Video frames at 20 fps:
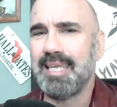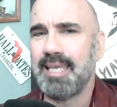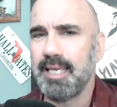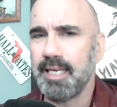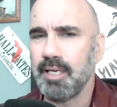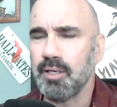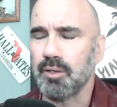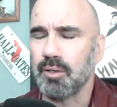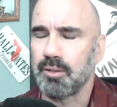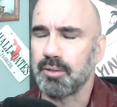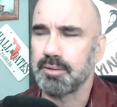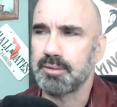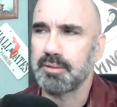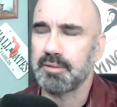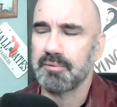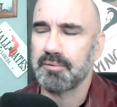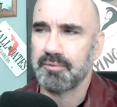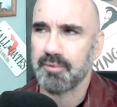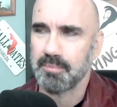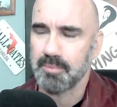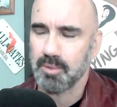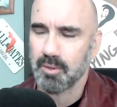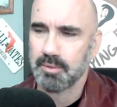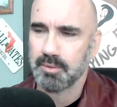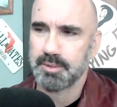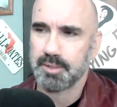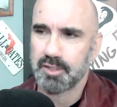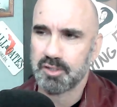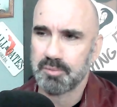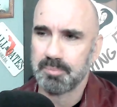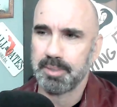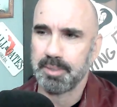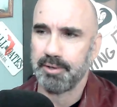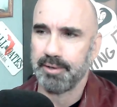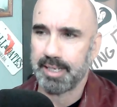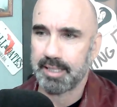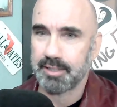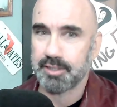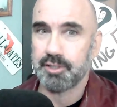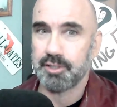healed from those
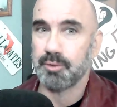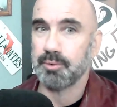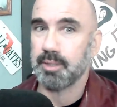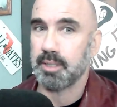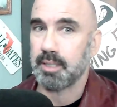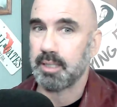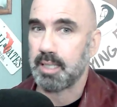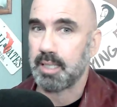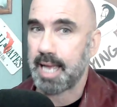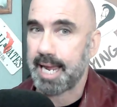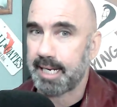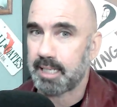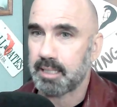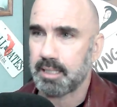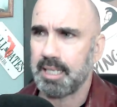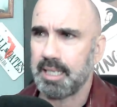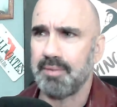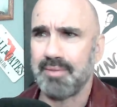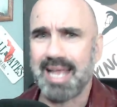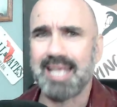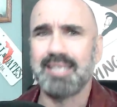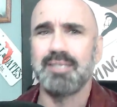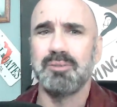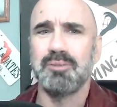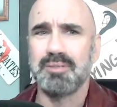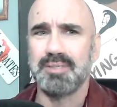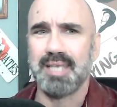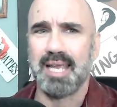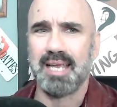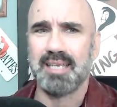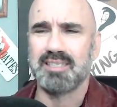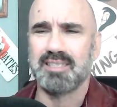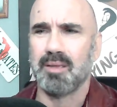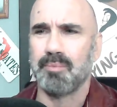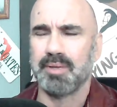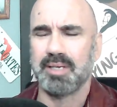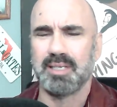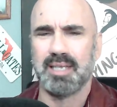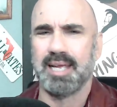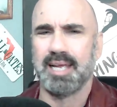experiences, you are likely then to say
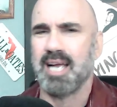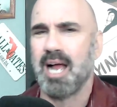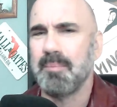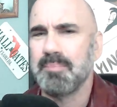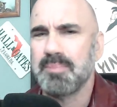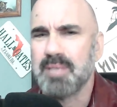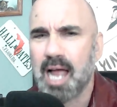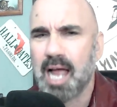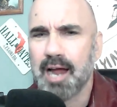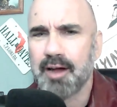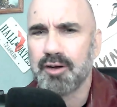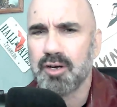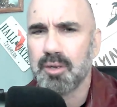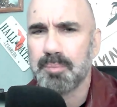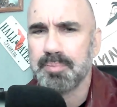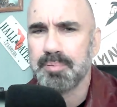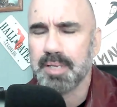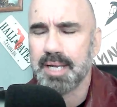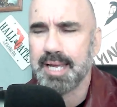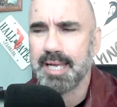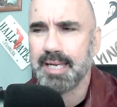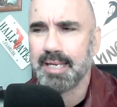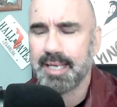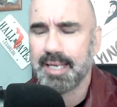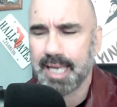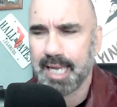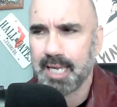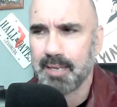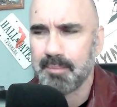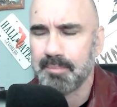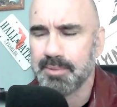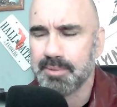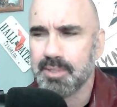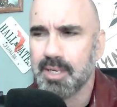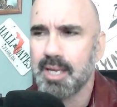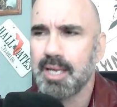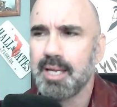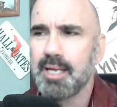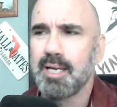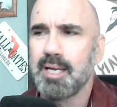something like, "I'm tired of playing games."
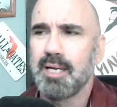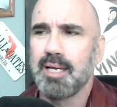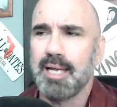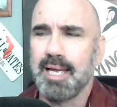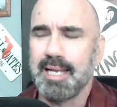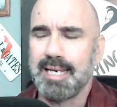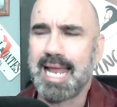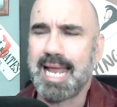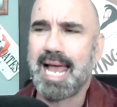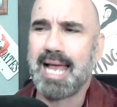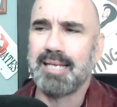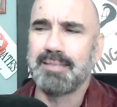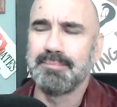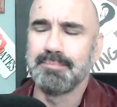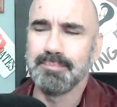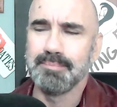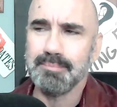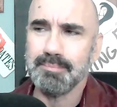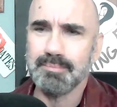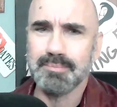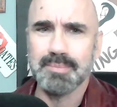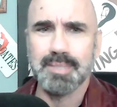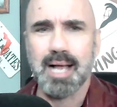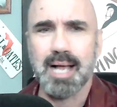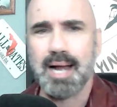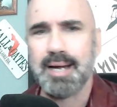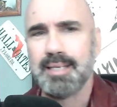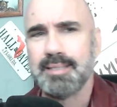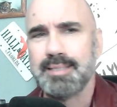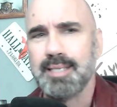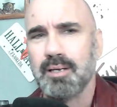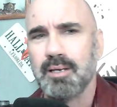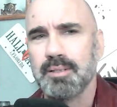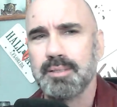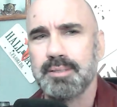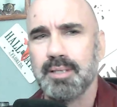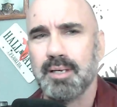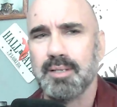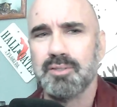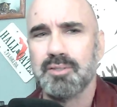And that kind of
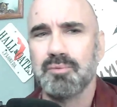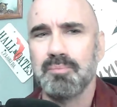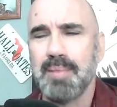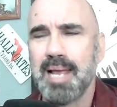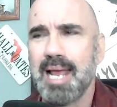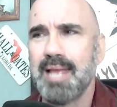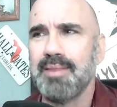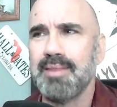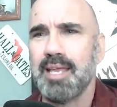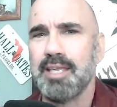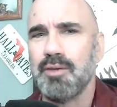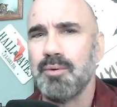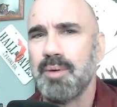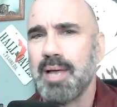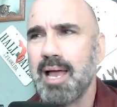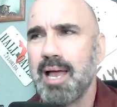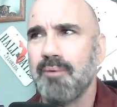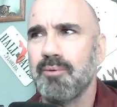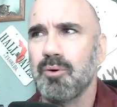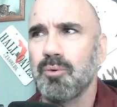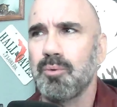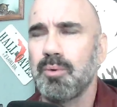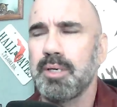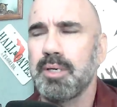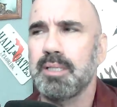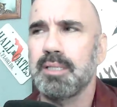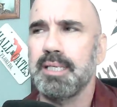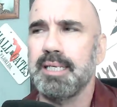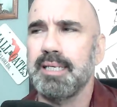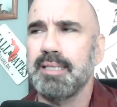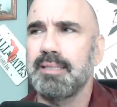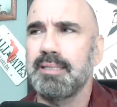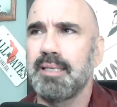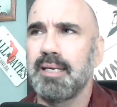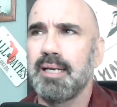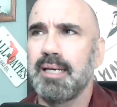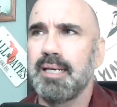tells us men that you haven't really